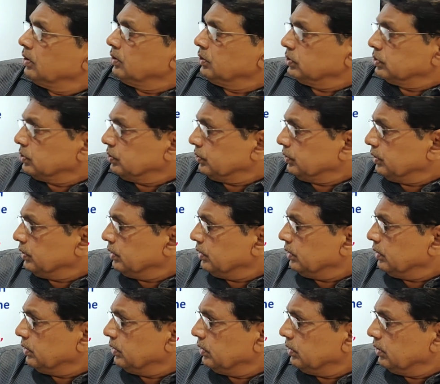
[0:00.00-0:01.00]
So,
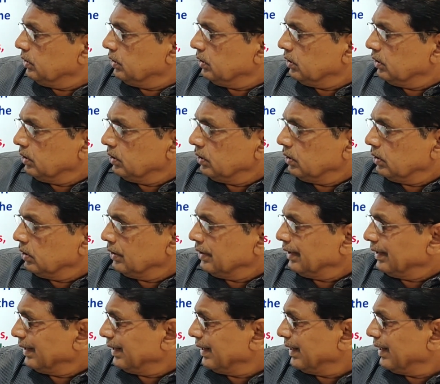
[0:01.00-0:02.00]

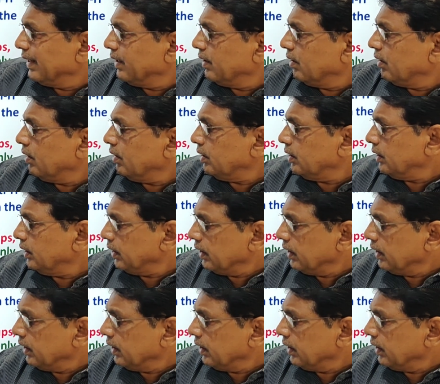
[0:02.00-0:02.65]
they cannot